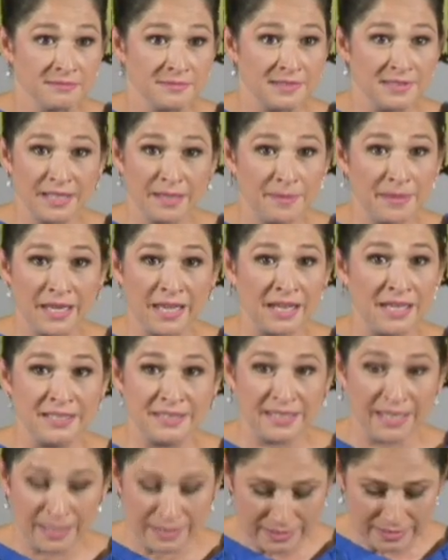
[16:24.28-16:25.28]
Does that make any
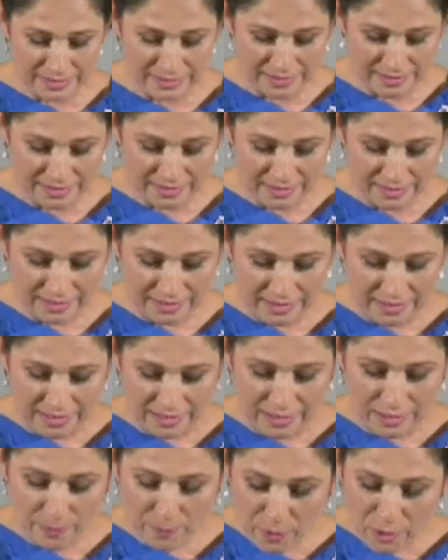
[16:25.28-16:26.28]
sense?
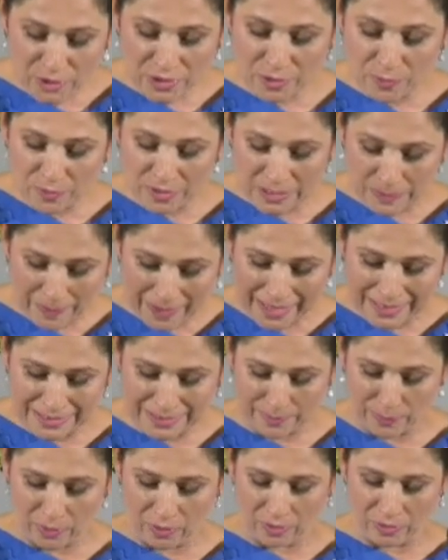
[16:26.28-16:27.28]
The person
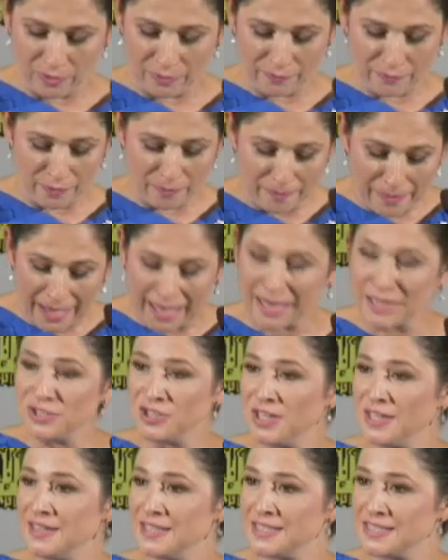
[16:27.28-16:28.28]
responsible for
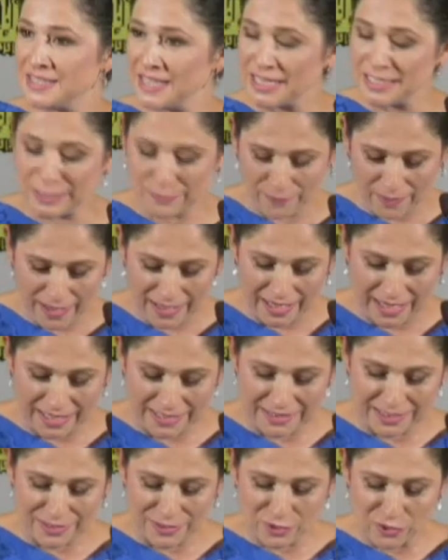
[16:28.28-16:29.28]
managing the state's
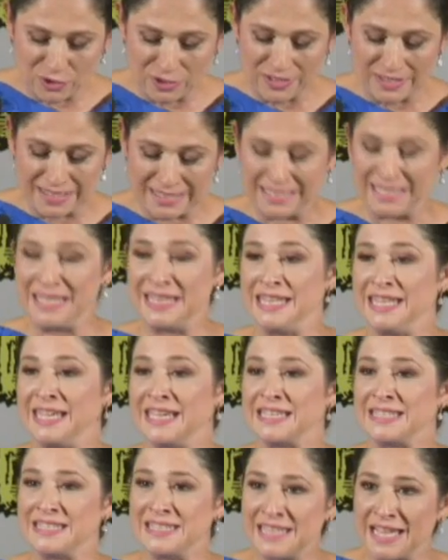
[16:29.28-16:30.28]
finances couldn't see the
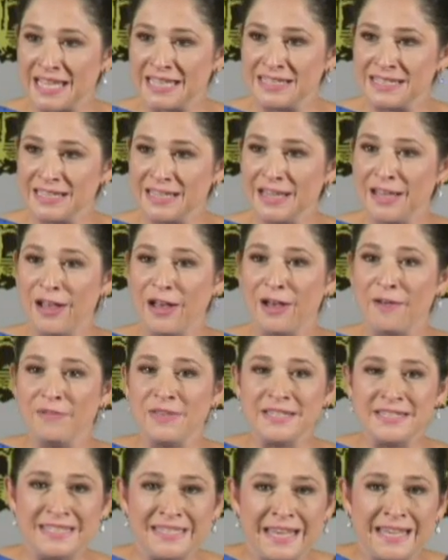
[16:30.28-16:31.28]
extent of
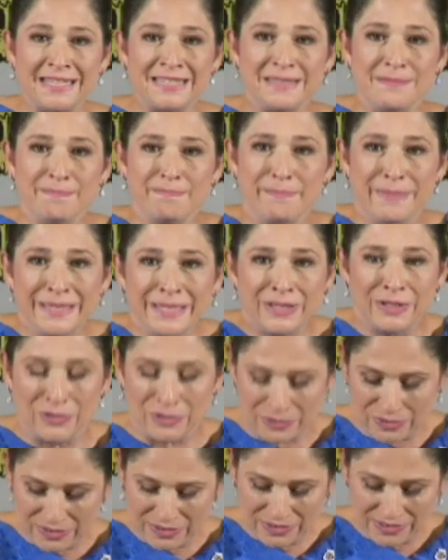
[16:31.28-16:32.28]
the state's
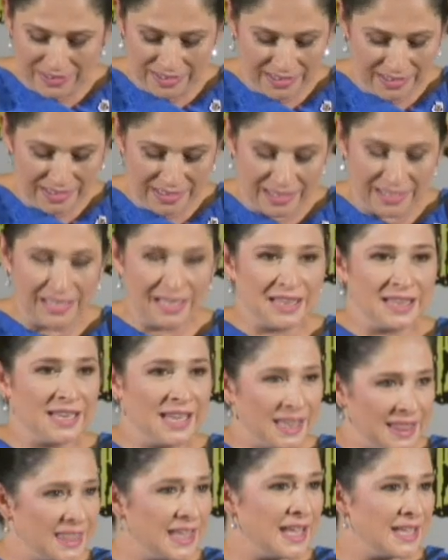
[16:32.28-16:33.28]
bills.
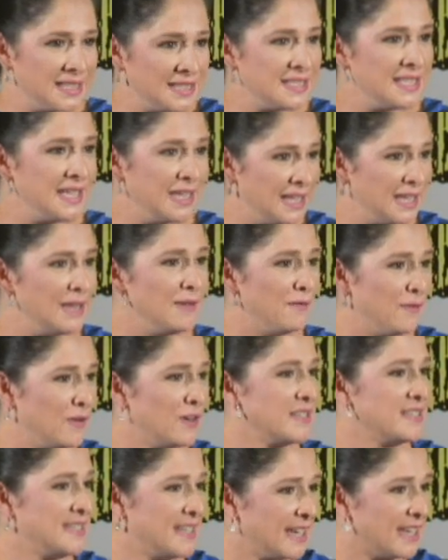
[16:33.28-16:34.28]
Let that sink in for
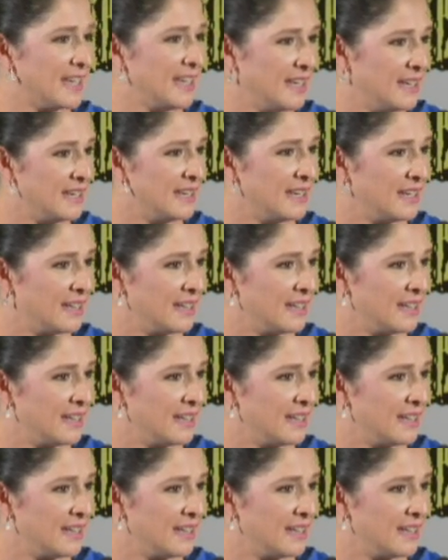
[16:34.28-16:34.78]
a second,